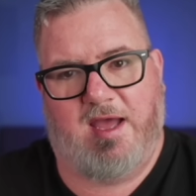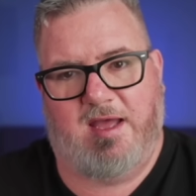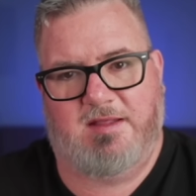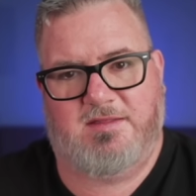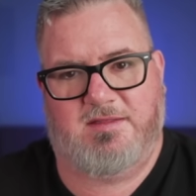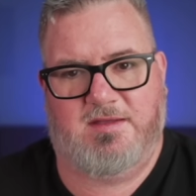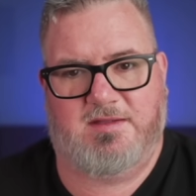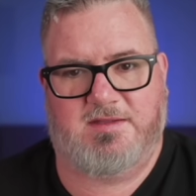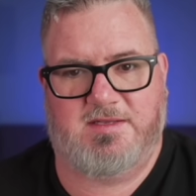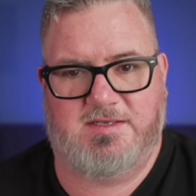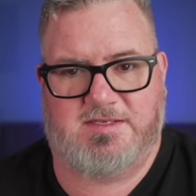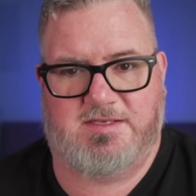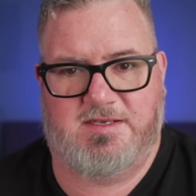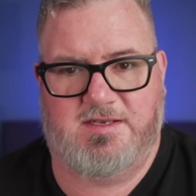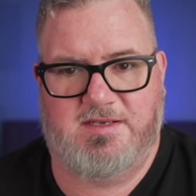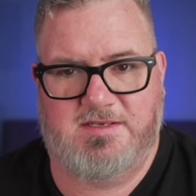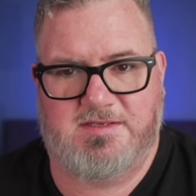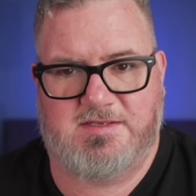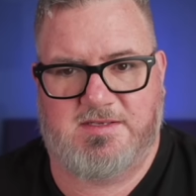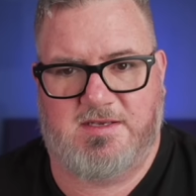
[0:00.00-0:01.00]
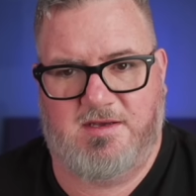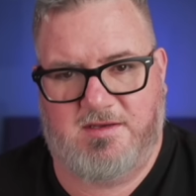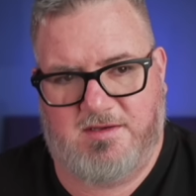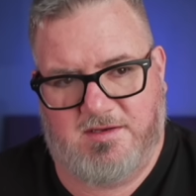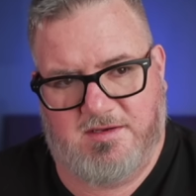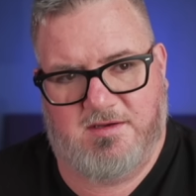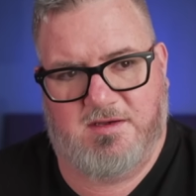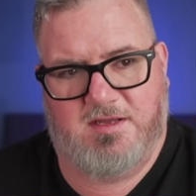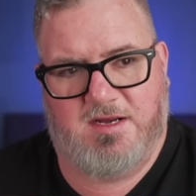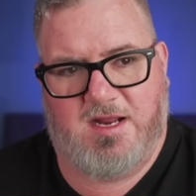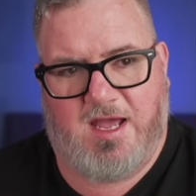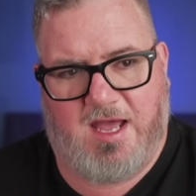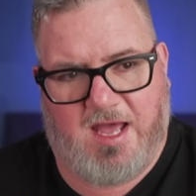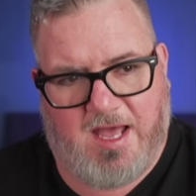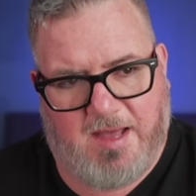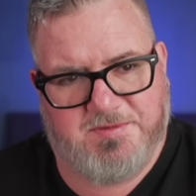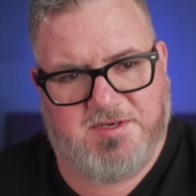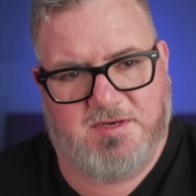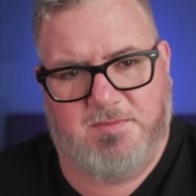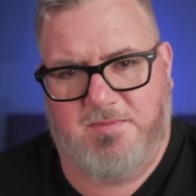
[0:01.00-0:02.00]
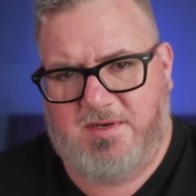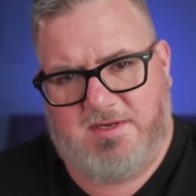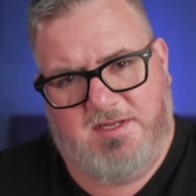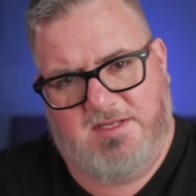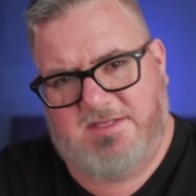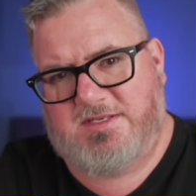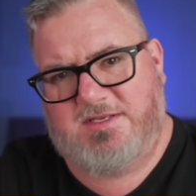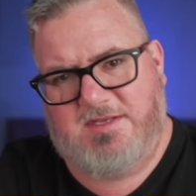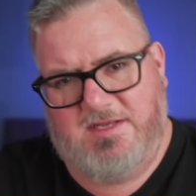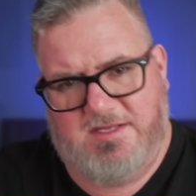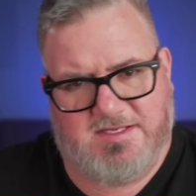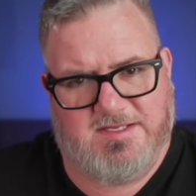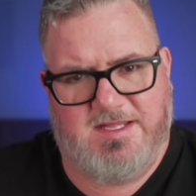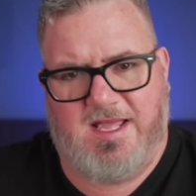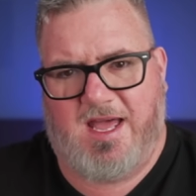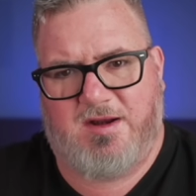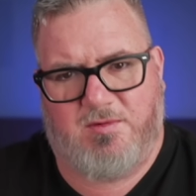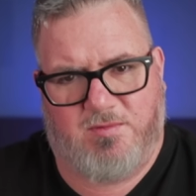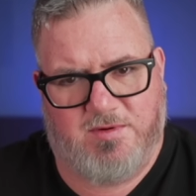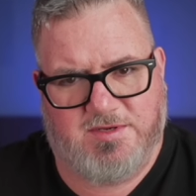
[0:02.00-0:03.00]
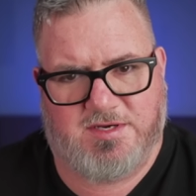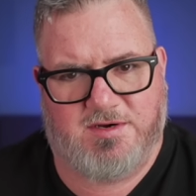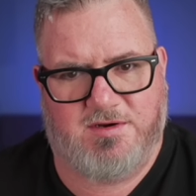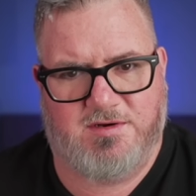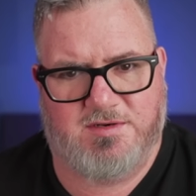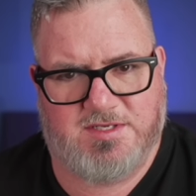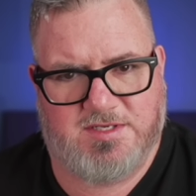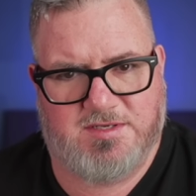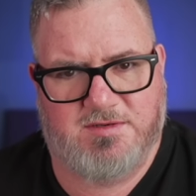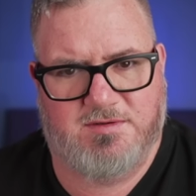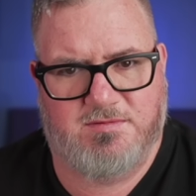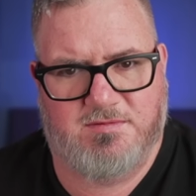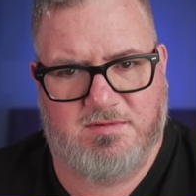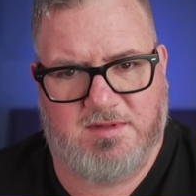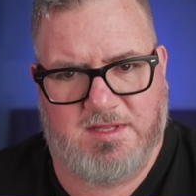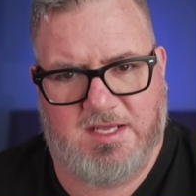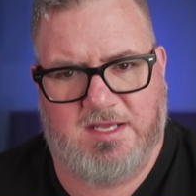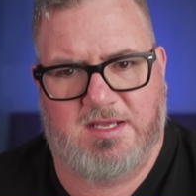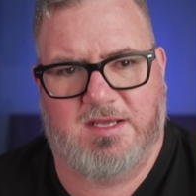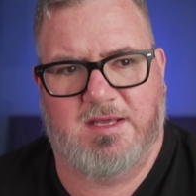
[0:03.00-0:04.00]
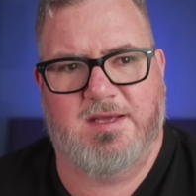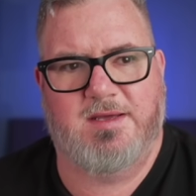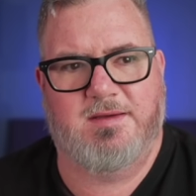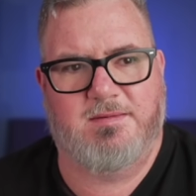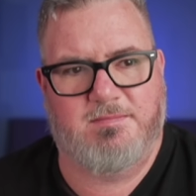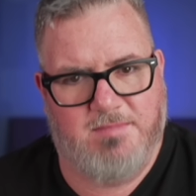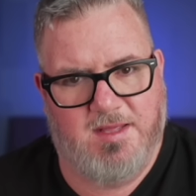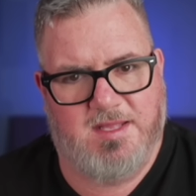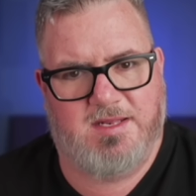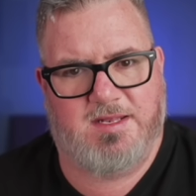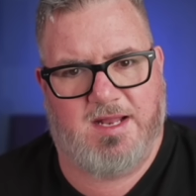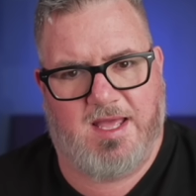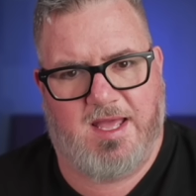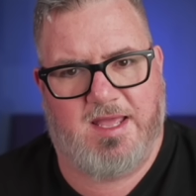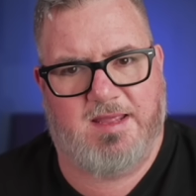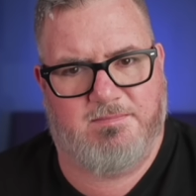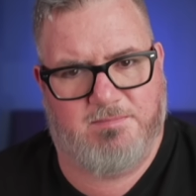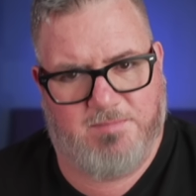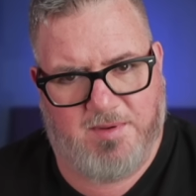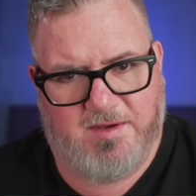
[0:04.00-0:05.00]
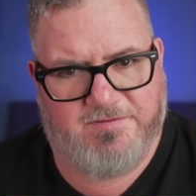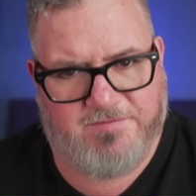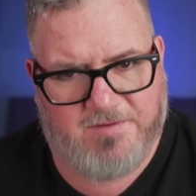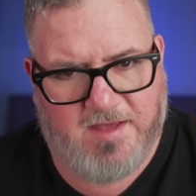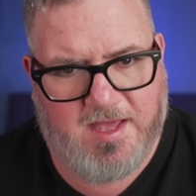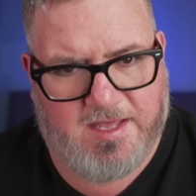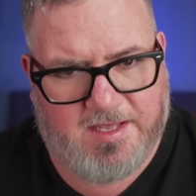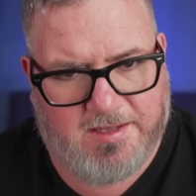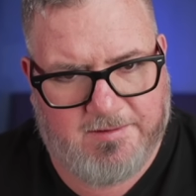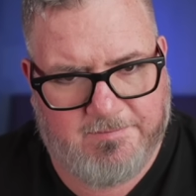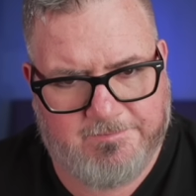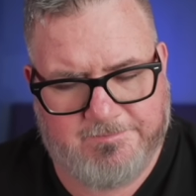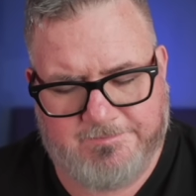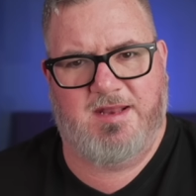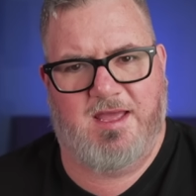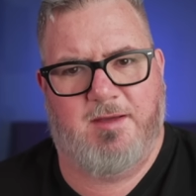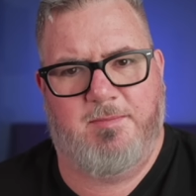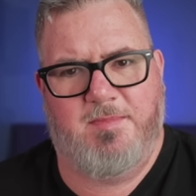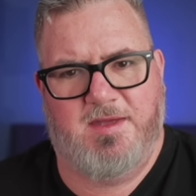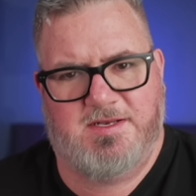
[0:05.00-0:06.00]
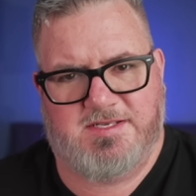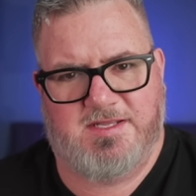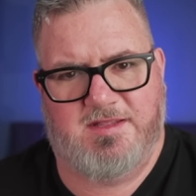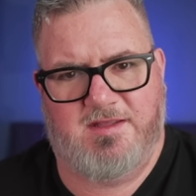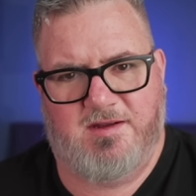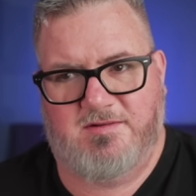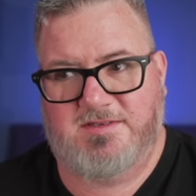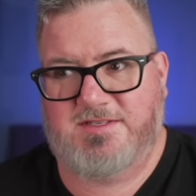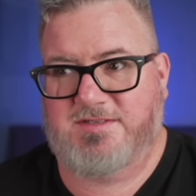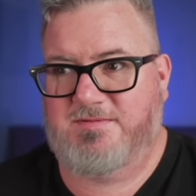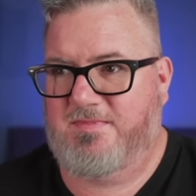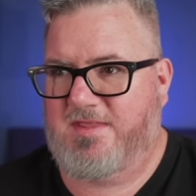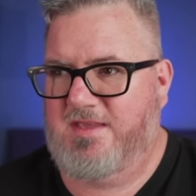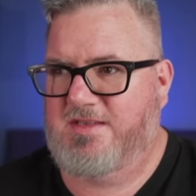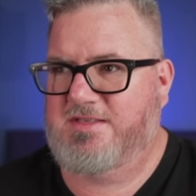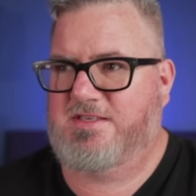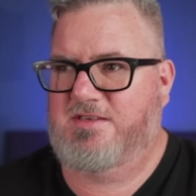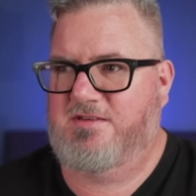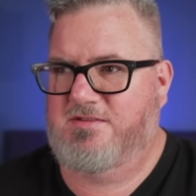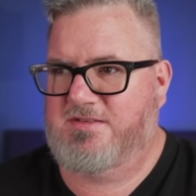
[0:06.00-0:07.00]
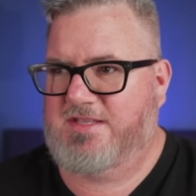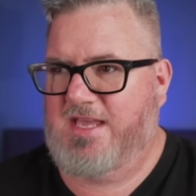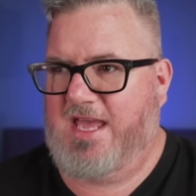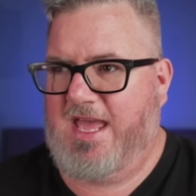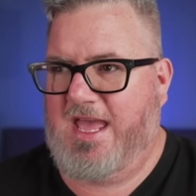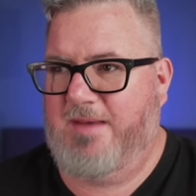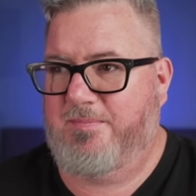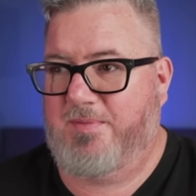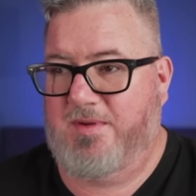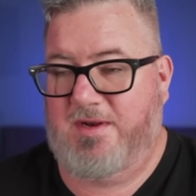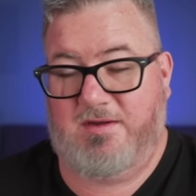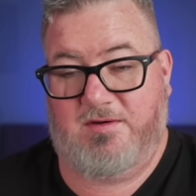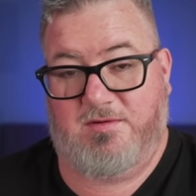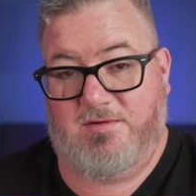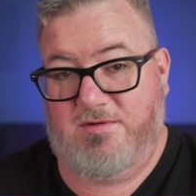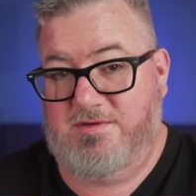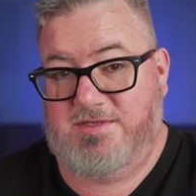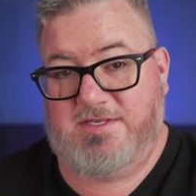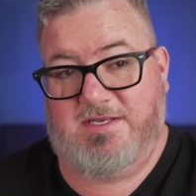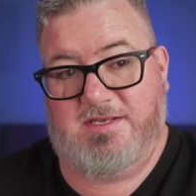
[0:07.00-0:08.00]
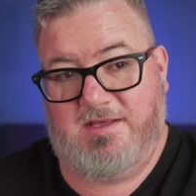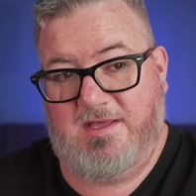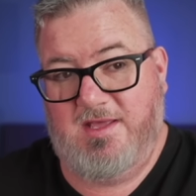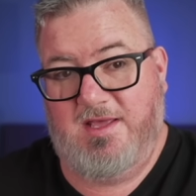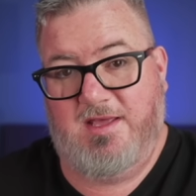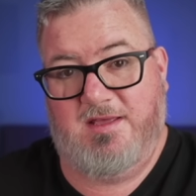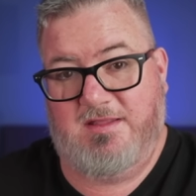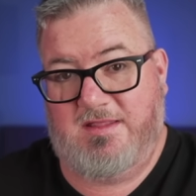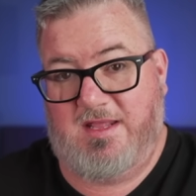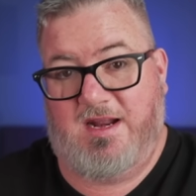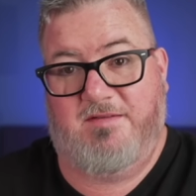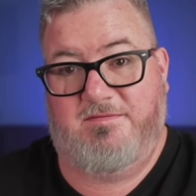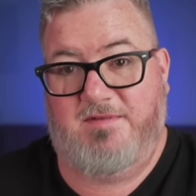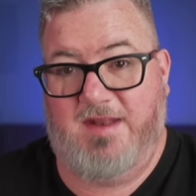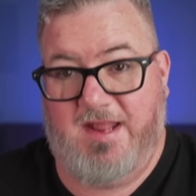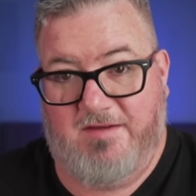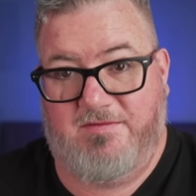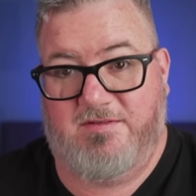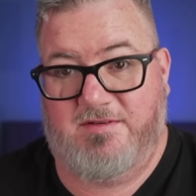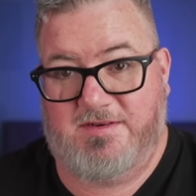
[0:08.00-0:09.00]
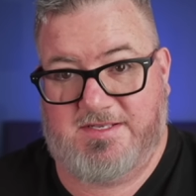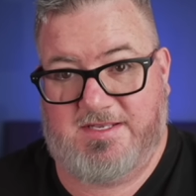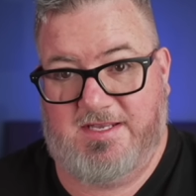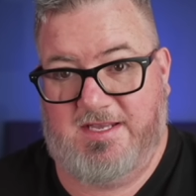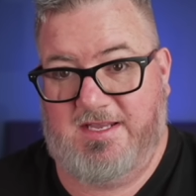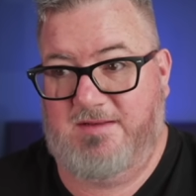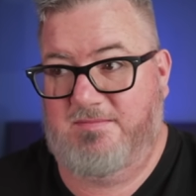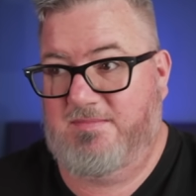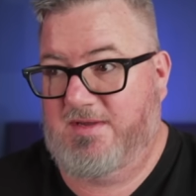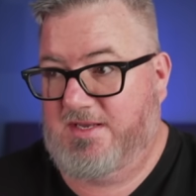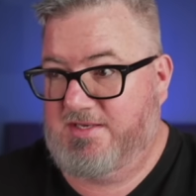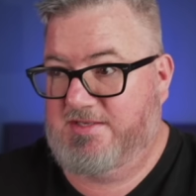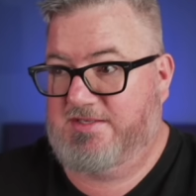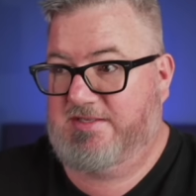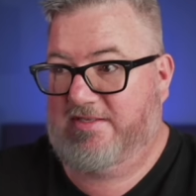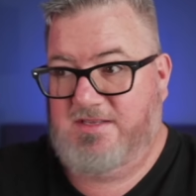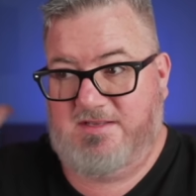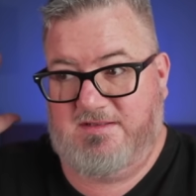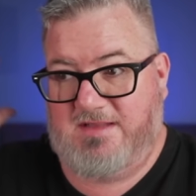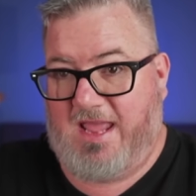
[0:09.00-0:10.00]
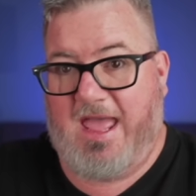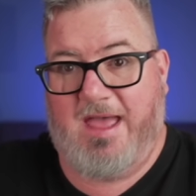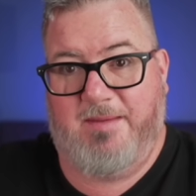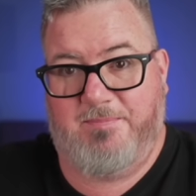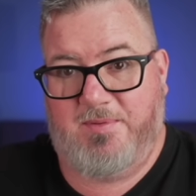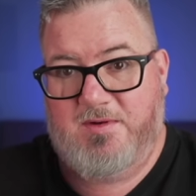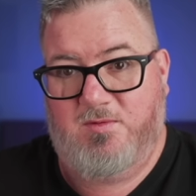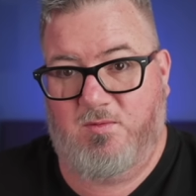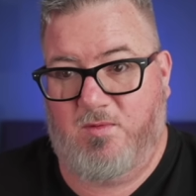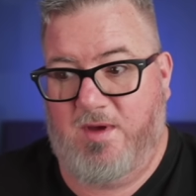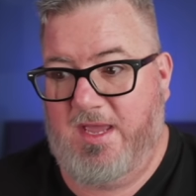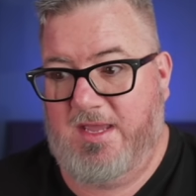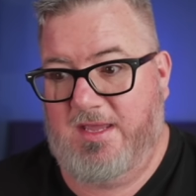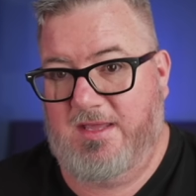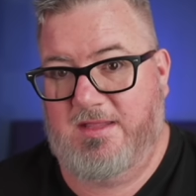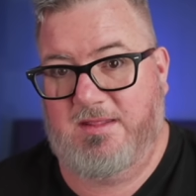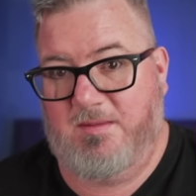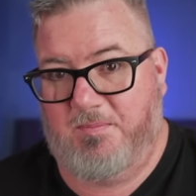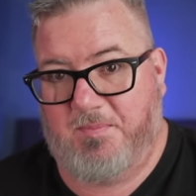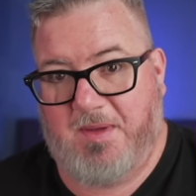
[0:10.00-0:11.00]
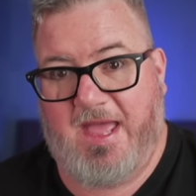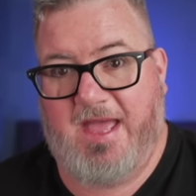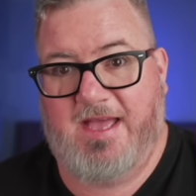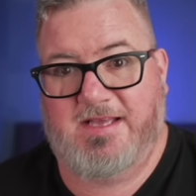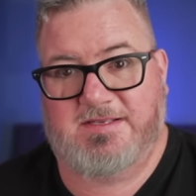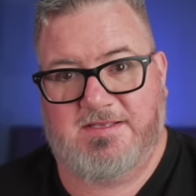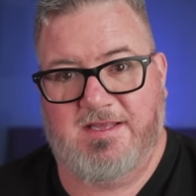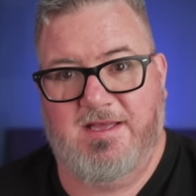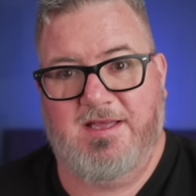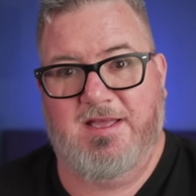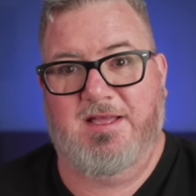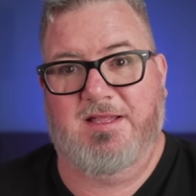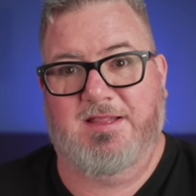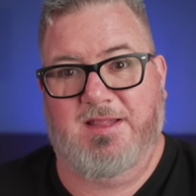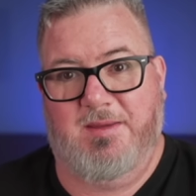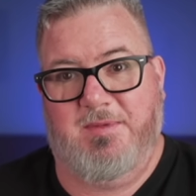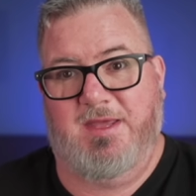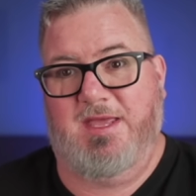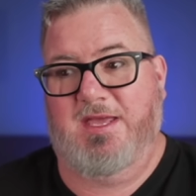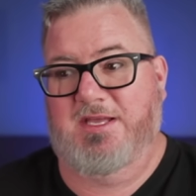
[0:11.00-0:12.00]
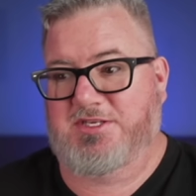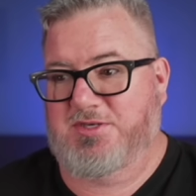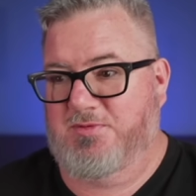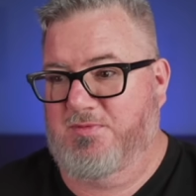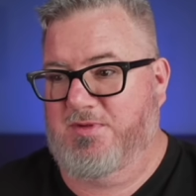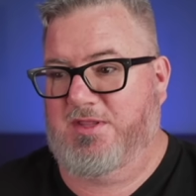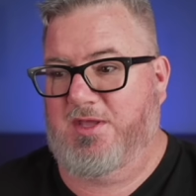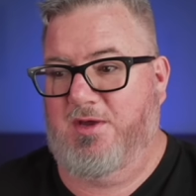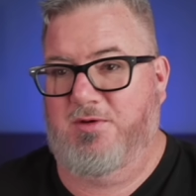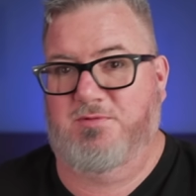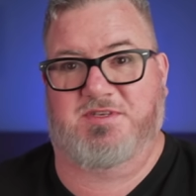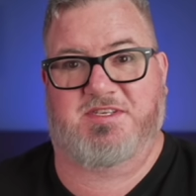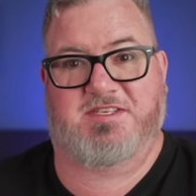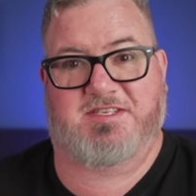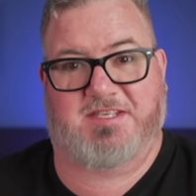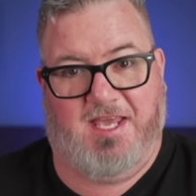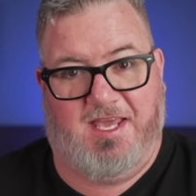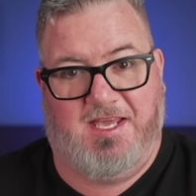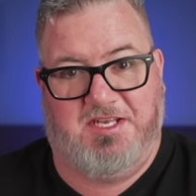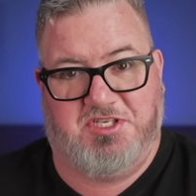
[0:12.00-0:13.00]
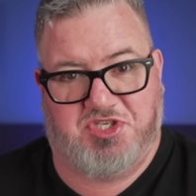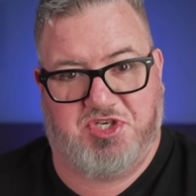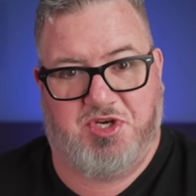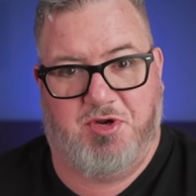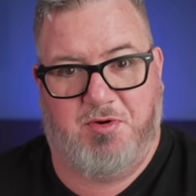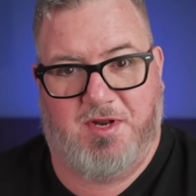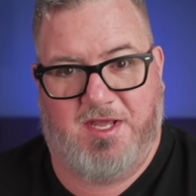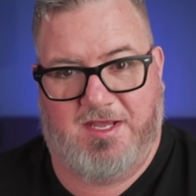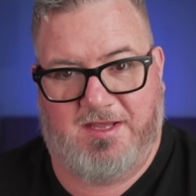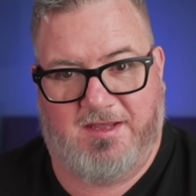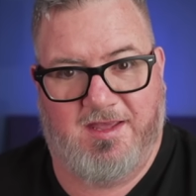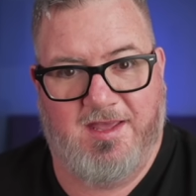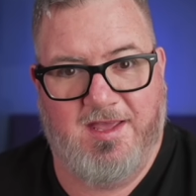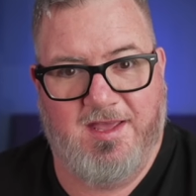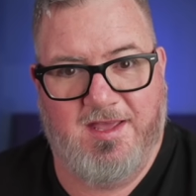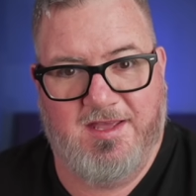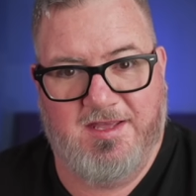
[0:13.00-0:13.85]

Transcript: I think this is a good option, but it's not a return to the Midnight Buffet. Now, I mentioned there were some things that used to happen in cruising that I've never seen because it happened way in the past. Let me hit you with those. Skeet shooting.